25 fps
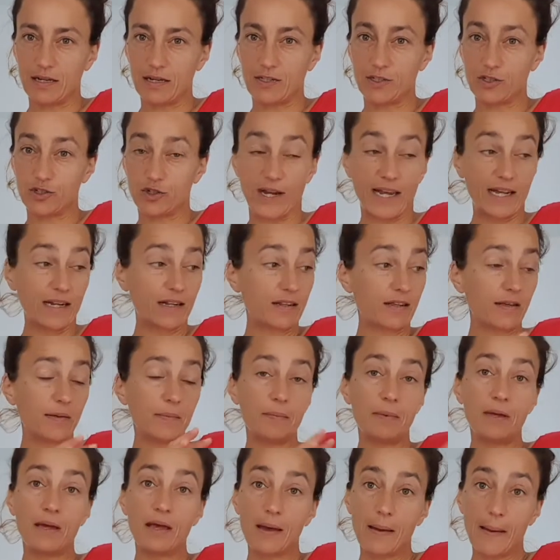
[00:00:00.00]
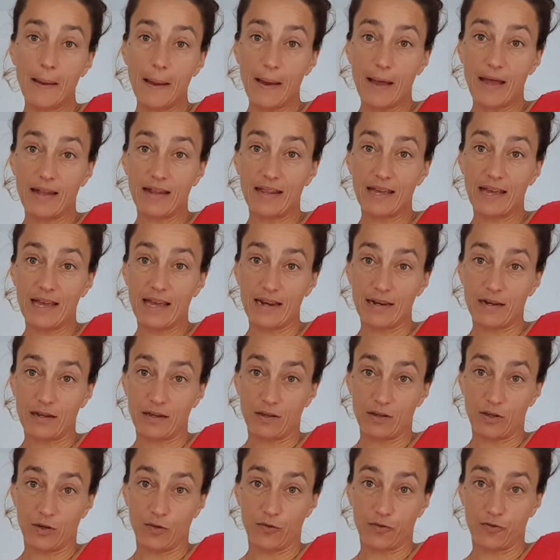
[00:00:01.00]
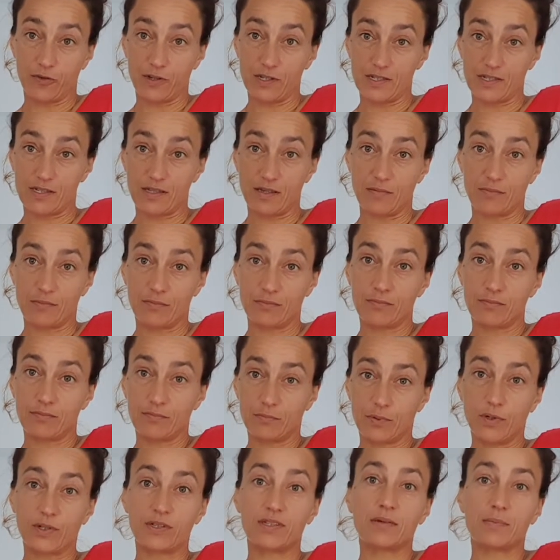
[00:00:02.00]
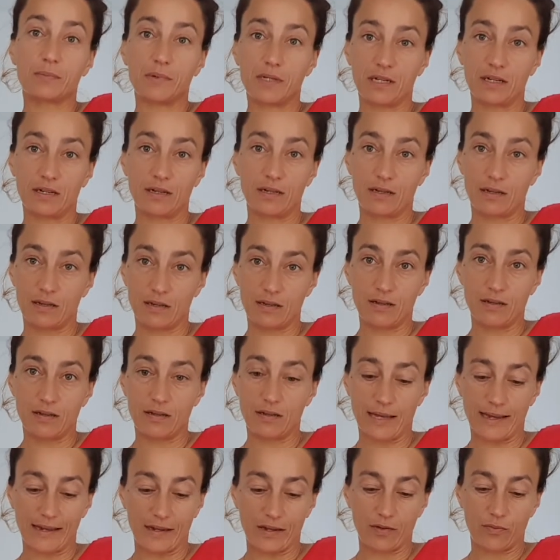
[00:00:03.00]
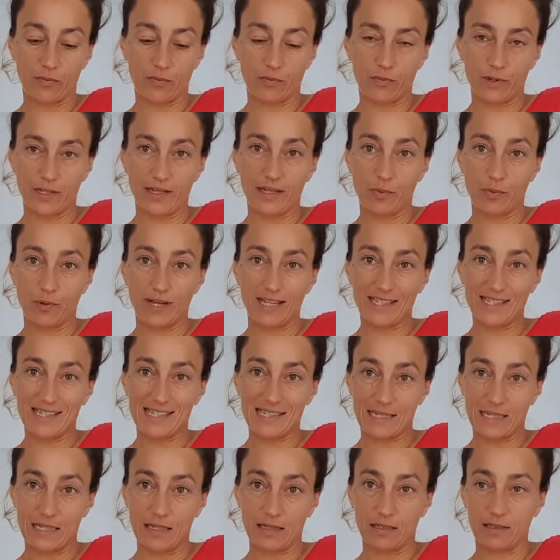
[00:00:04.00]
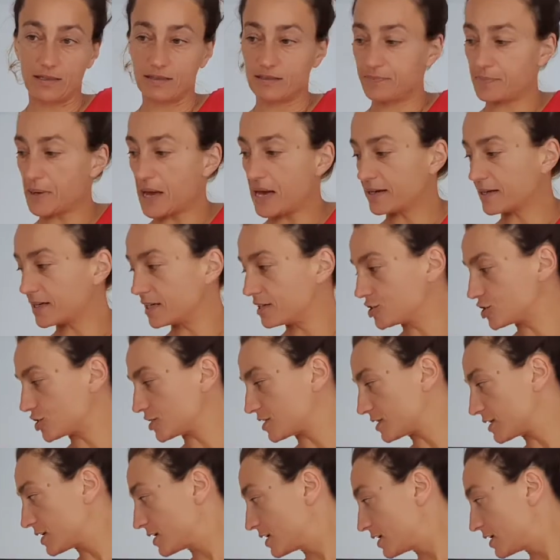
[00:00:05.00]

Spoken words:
drain them, and then you freeze them. Put them in a really well sealed package, and